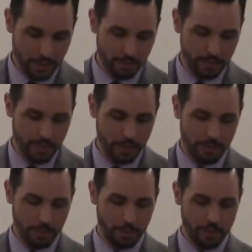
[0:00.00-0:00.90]
help,
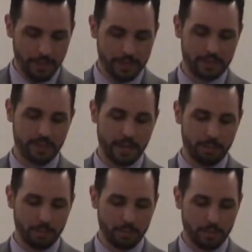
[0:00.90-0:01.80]
both things
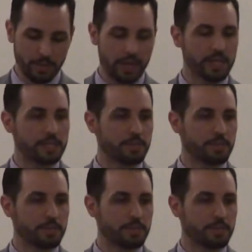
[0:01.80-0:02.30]
temporal and